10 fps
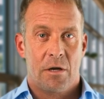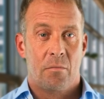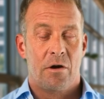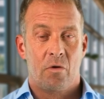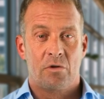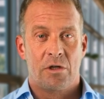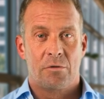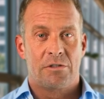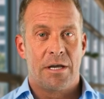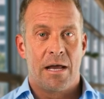We are also
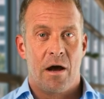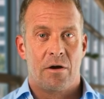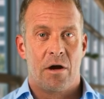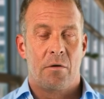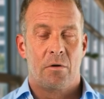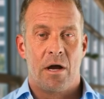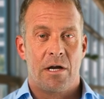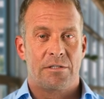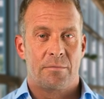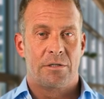seeing our global
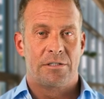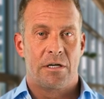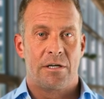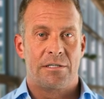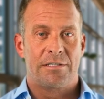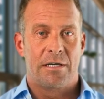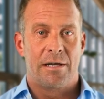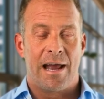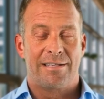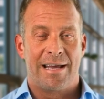customers that are considered
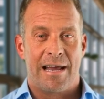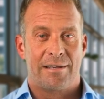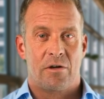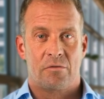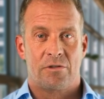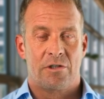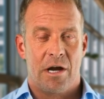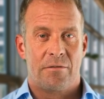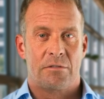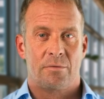a technical
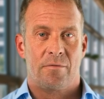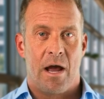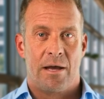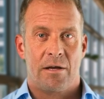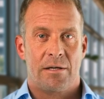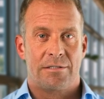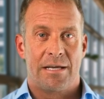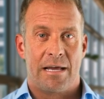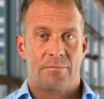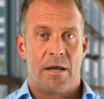service provider,
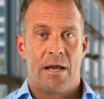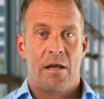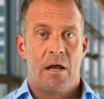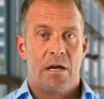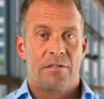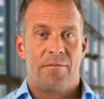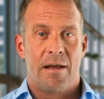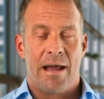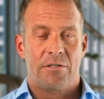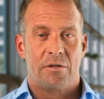TSP, to
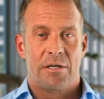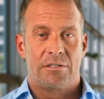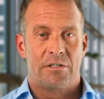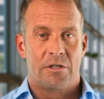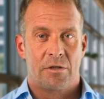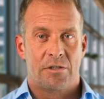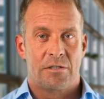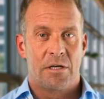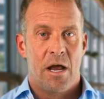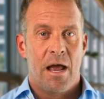financial
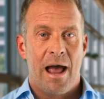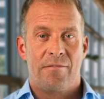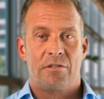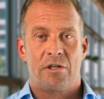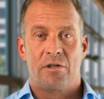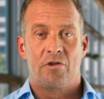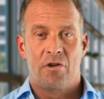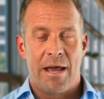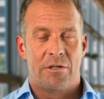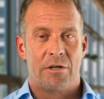institutions having to
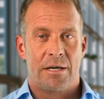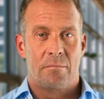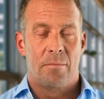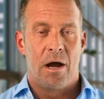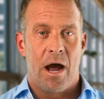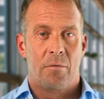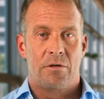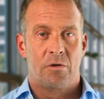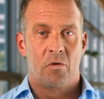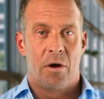contractually comply
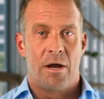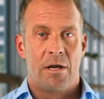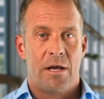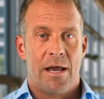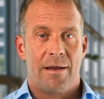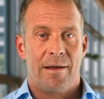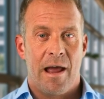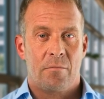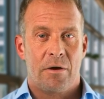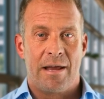with DORA, in
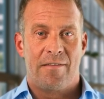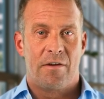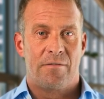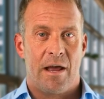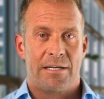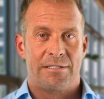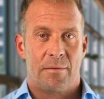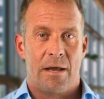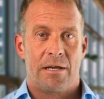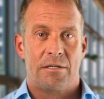line with the FFIEC
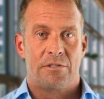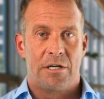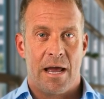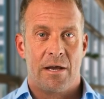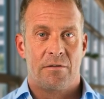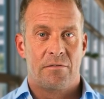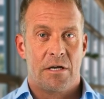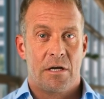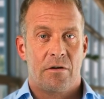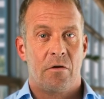Appendix J.
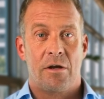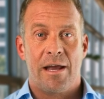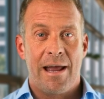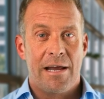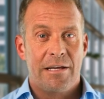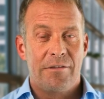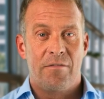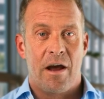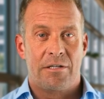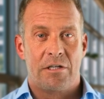There are clearly
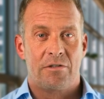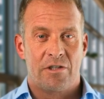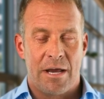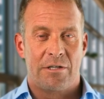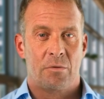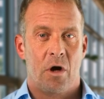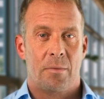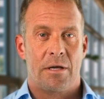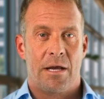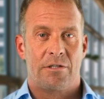defined contractual
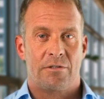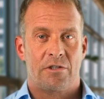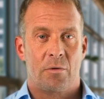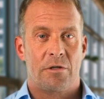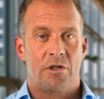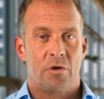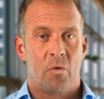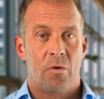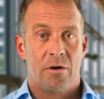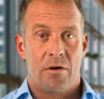obligations to
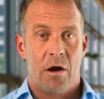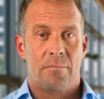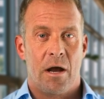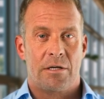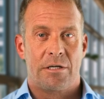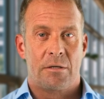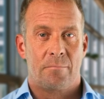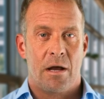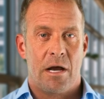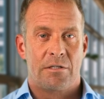ensure third-party
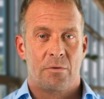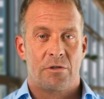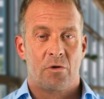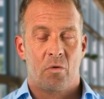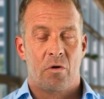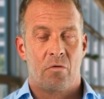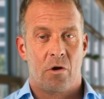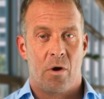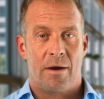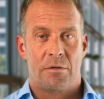compliance with DORA
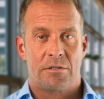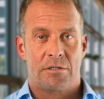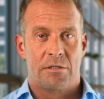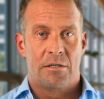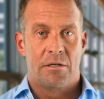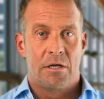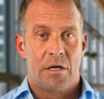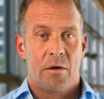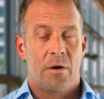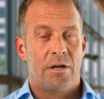requirements.
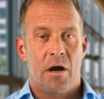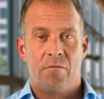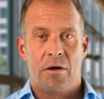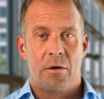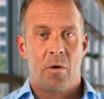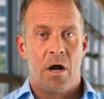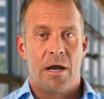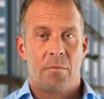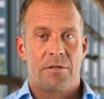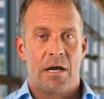We are currently
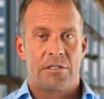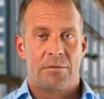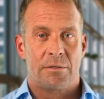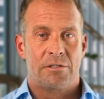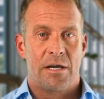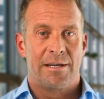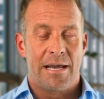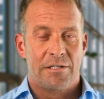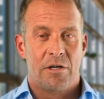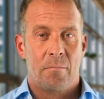working with customers that
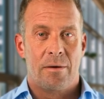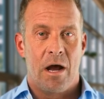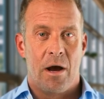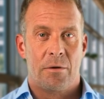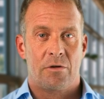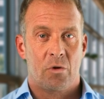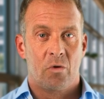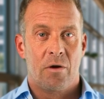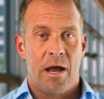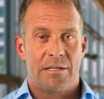need to comply with
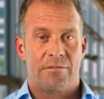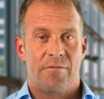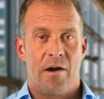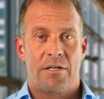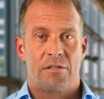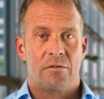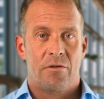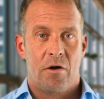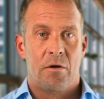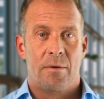DORA as a vital
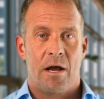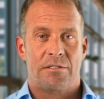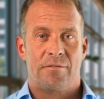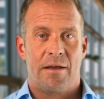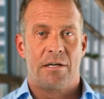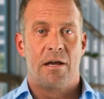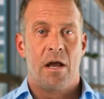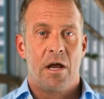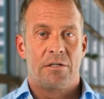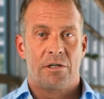third-party vendor
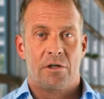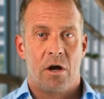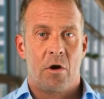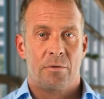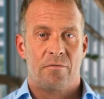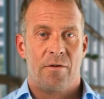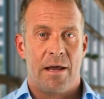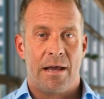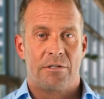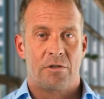to global
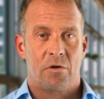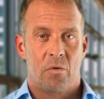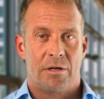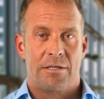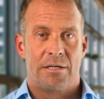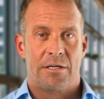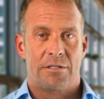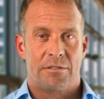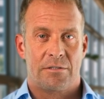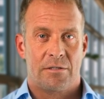financial
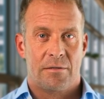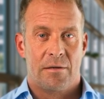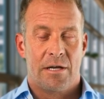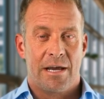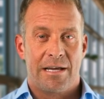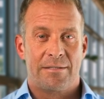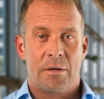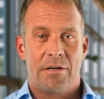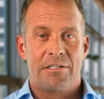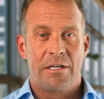organizations.
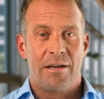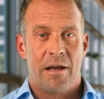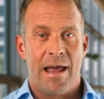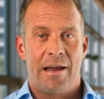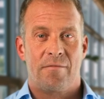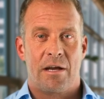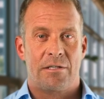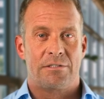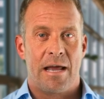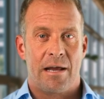Experiencing the lack of
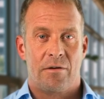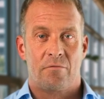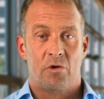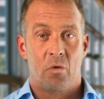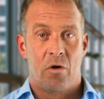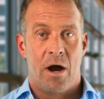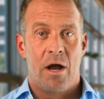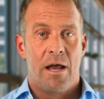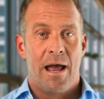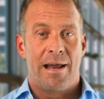understanding of DORA
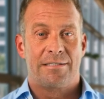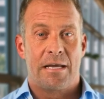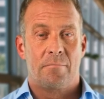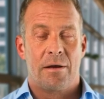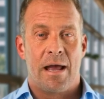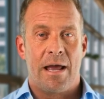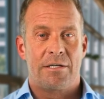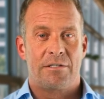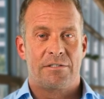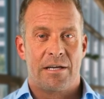and its
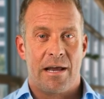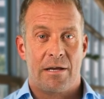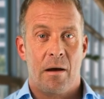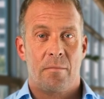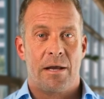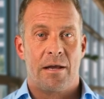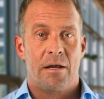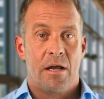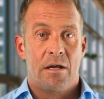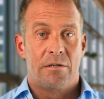implications in their company,
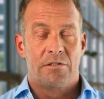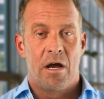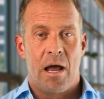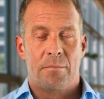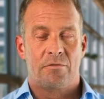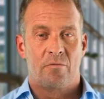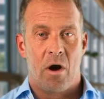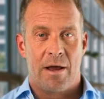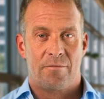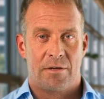the time is
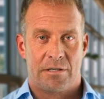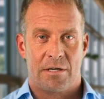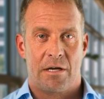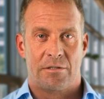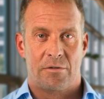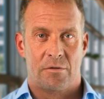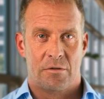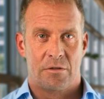right for this article.